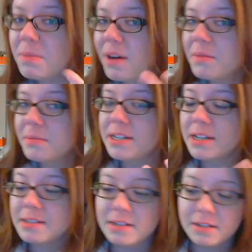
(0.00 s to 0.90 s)
probably
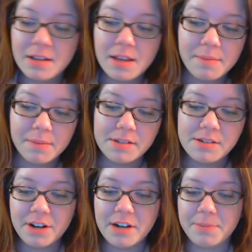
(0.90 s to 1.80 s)
doesn't, because he's
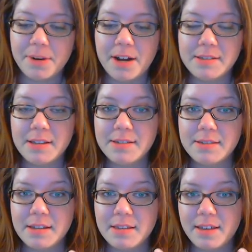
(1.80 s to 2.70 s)
trying to
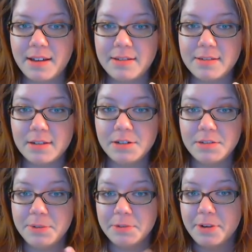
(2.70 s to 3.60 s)
process that his son just
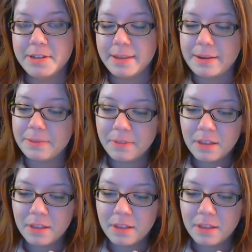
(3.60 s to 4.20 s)
blew his brains out,